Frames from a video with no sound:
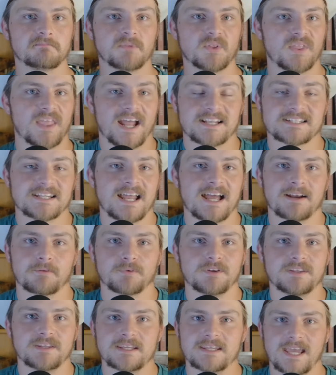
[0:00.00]
that's not
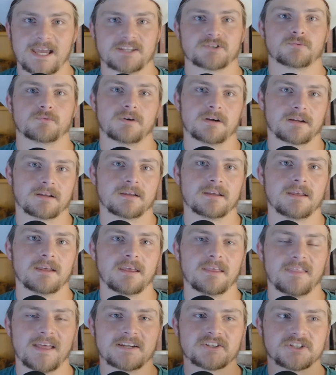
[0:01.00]
really guesswork.
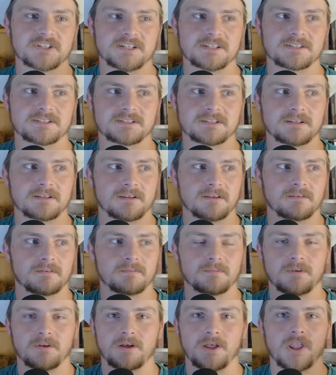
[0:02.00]
That's just
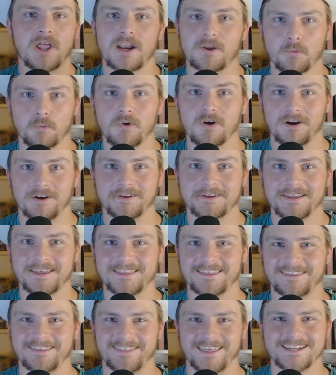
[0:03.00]
a lot of work.
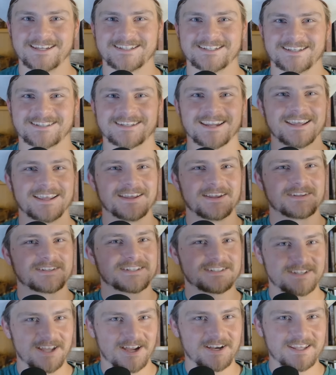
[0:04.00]
That's just
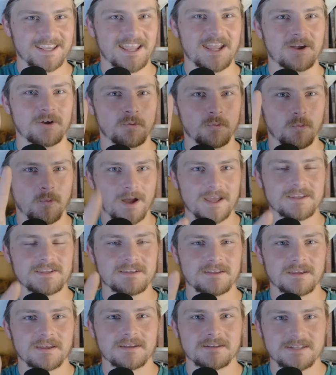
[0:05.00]
studying what
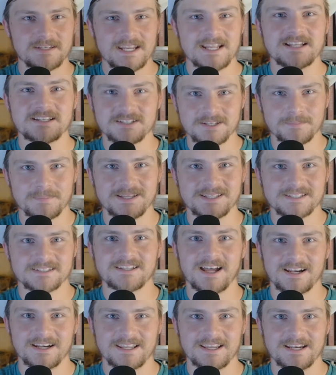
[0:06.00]
needs to be
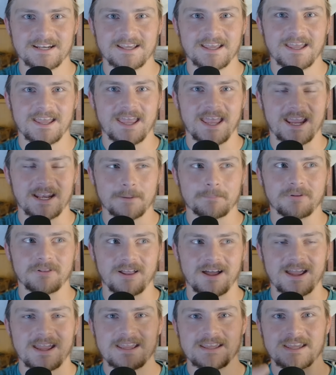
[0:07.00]
studied and
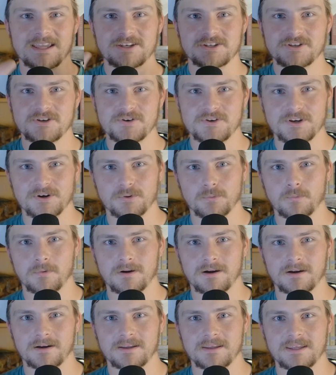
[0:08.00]
applying it to your
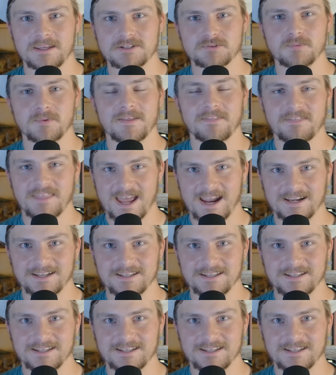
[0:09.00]
work is what that